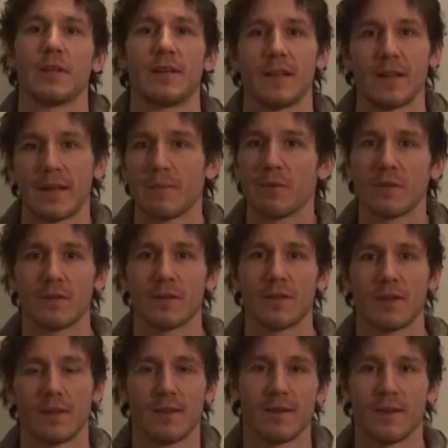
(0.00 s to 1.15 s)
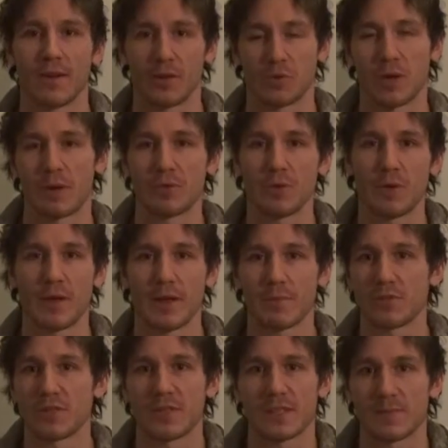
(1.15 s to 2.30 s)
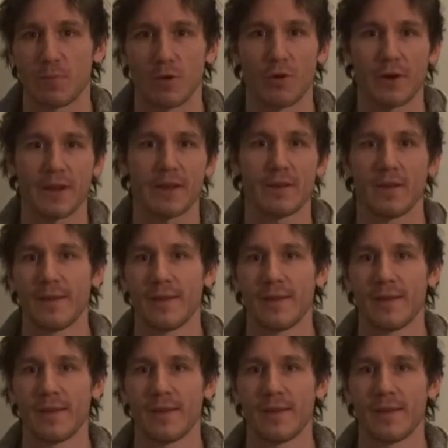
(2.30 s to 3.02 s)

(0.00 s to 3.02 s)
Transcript: any label on what I'm doing. I'm just exploring.